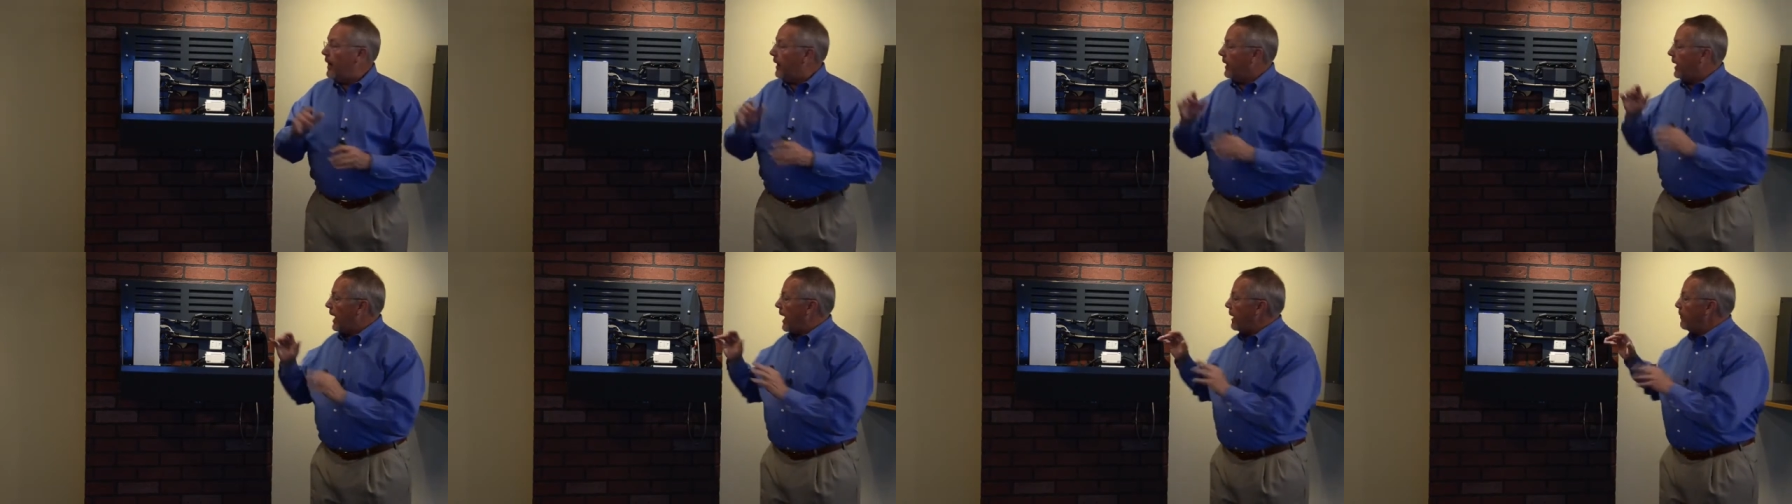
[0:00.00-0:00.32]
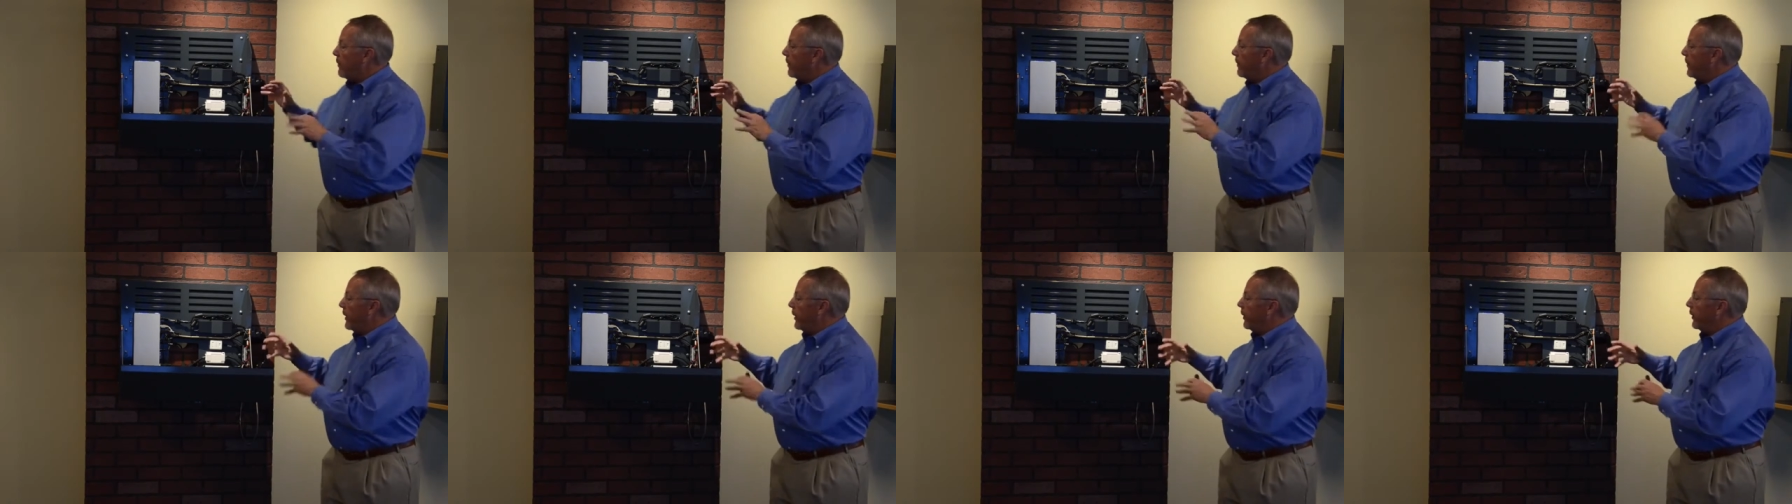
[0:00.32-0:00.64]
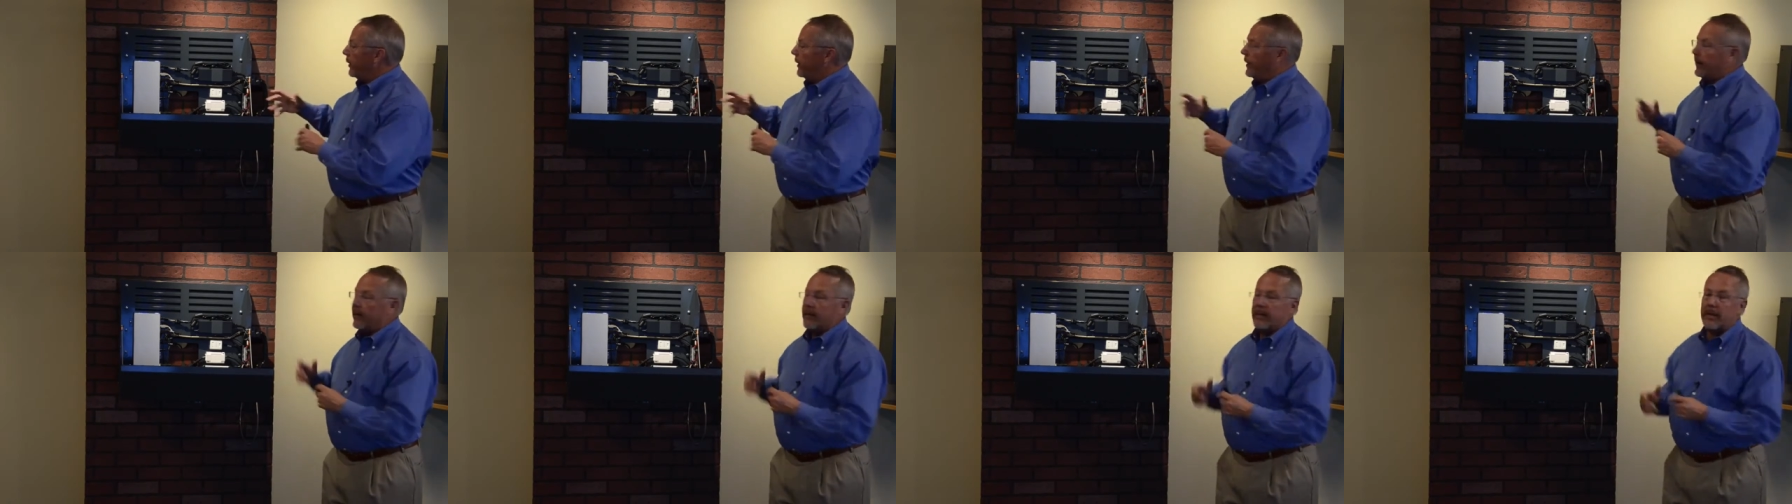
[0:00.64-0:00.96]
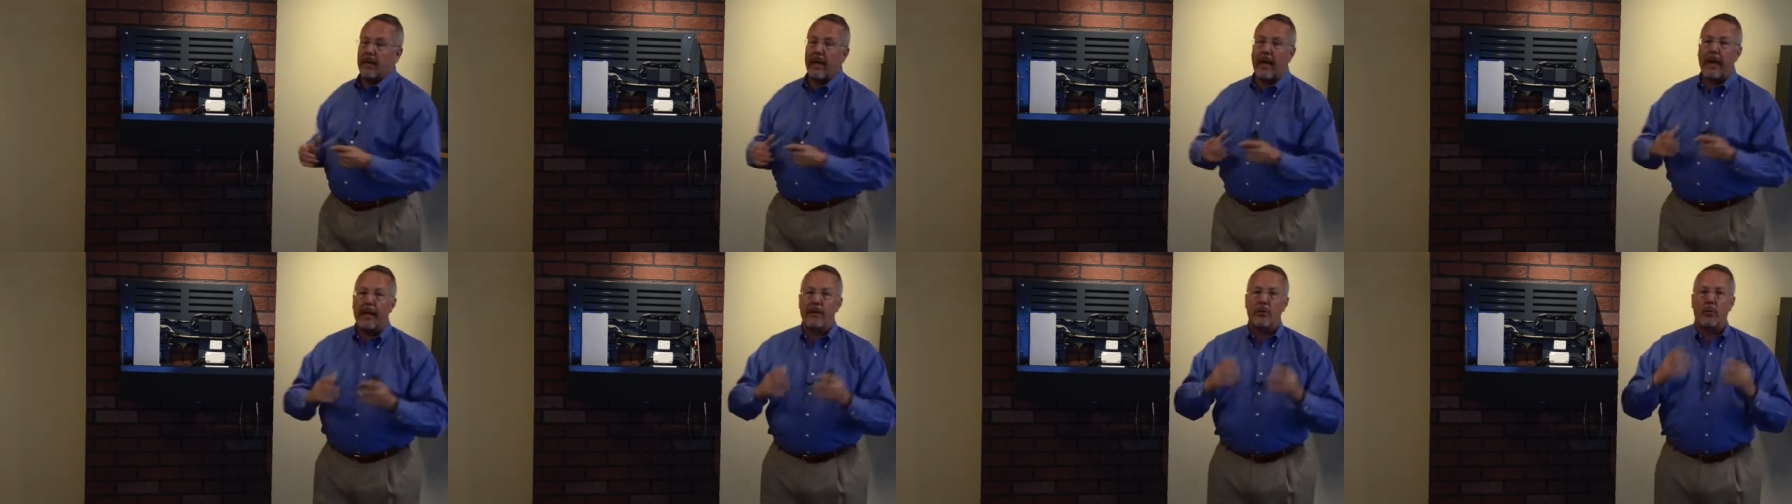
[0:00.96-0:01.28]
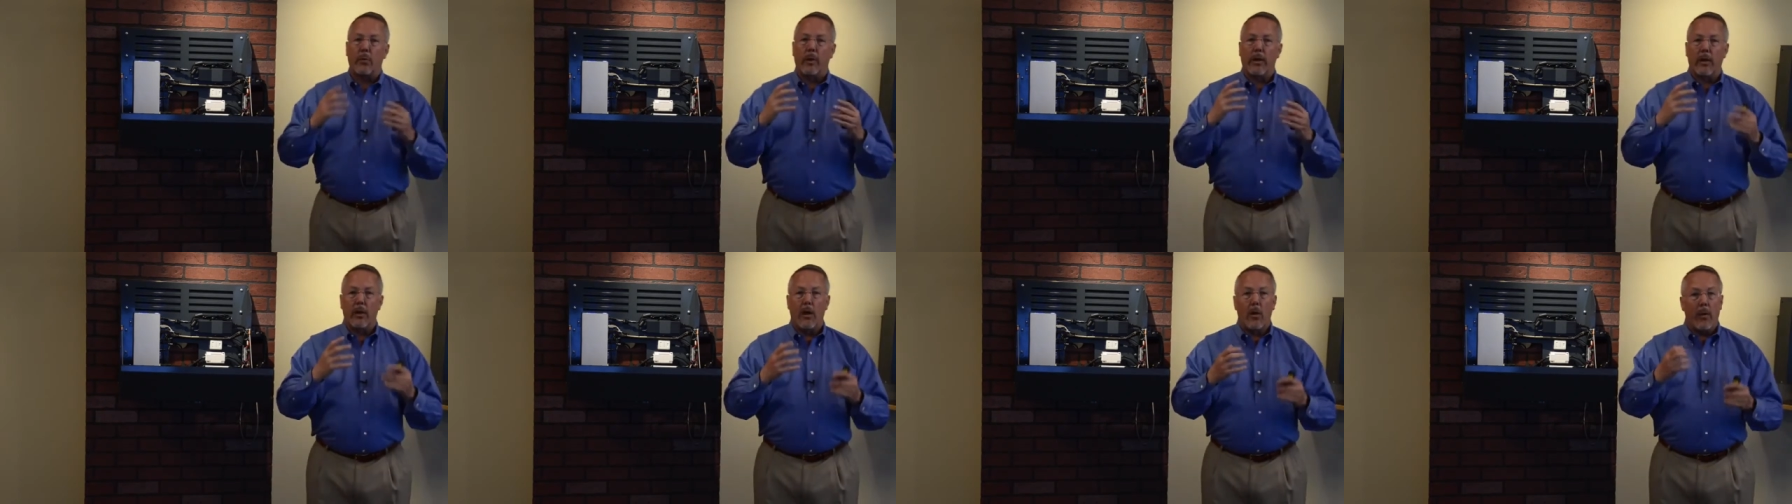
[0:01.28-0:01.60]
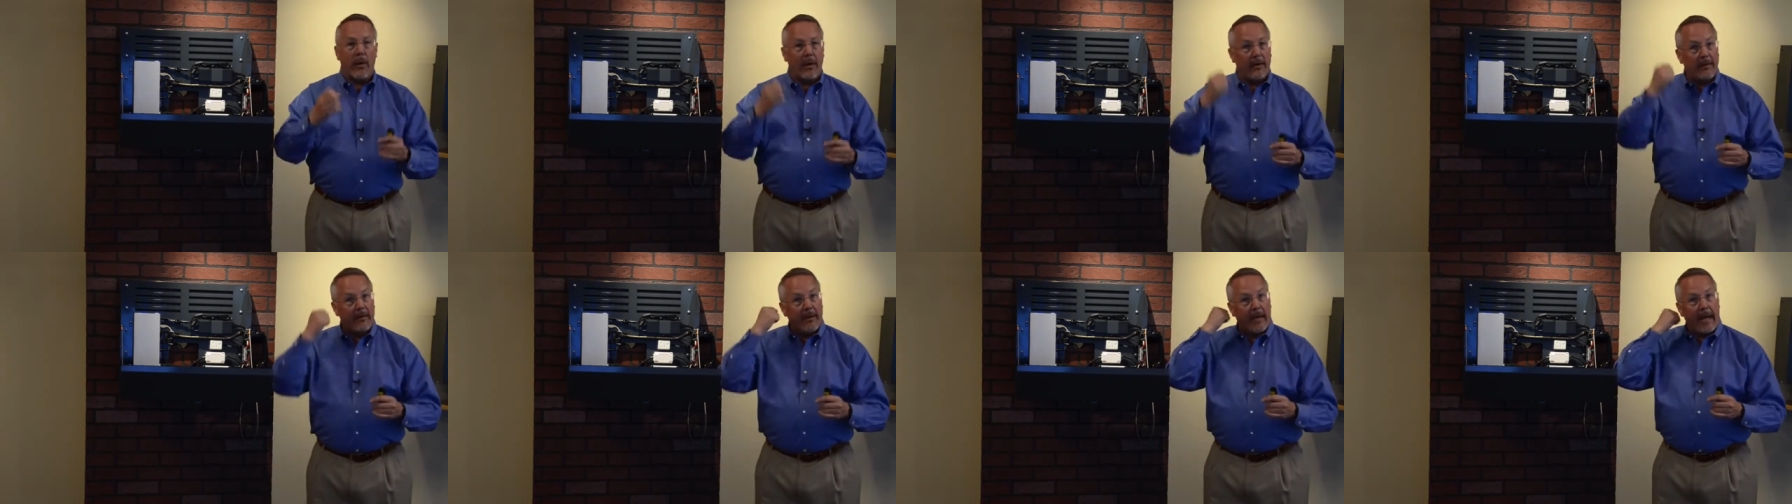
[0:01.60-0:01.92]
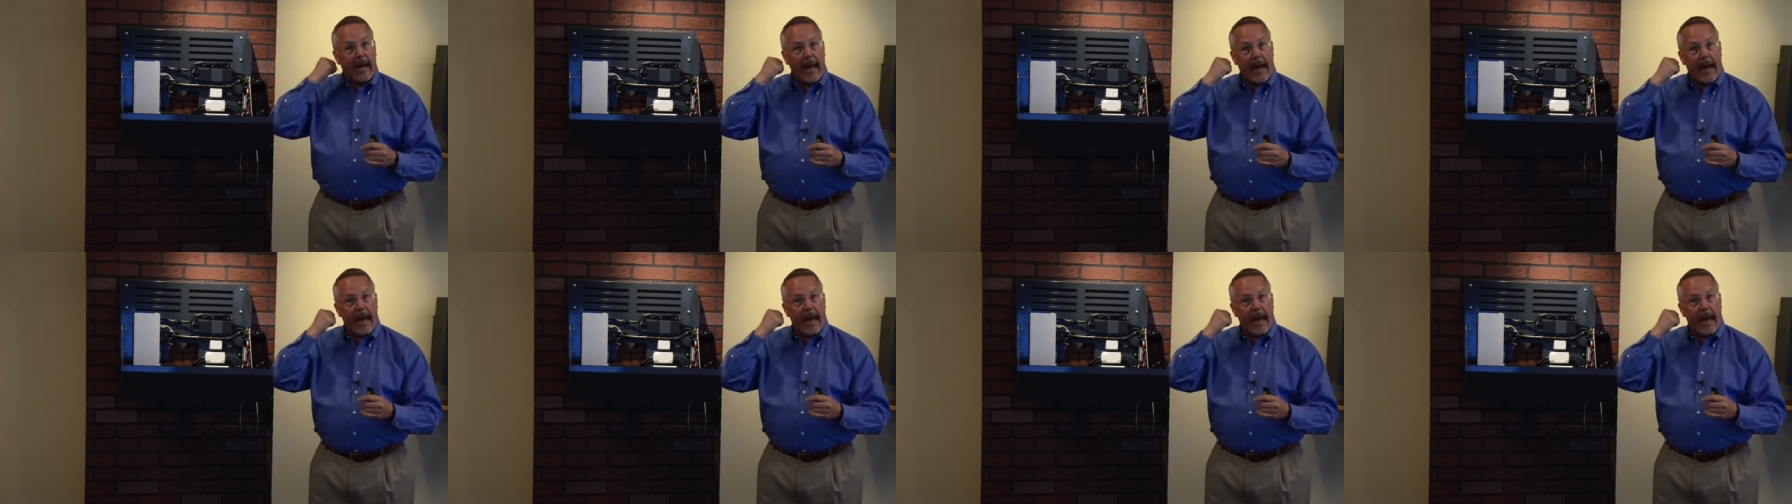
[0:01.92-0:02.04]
capabilities as we go into